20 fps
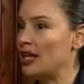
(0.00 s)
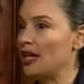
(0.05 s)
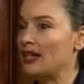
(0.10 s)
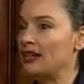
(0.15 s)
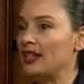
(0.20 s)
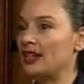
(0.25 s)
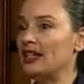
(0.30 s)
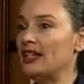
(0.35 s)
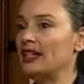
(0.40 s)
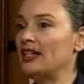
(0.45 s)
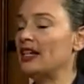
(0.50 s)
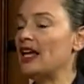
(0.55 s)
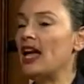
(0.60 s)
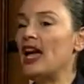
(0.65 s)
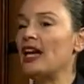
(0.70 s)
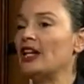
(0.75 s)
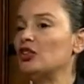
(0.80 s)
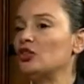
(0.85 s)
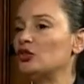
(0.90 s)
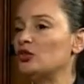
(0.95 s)
They get
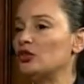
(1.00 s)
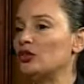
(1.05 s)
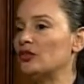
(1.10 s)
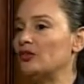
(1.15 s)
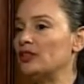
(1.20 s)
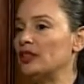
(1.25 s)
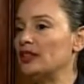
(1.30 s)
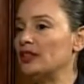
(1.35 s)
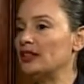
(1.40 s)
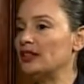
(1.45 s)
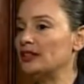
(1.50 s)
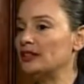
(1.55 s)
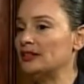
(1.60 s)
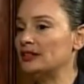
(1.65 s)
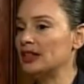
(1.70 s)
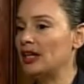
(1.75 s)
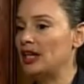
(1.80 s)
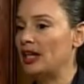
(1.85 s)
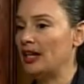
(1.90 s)
extra fees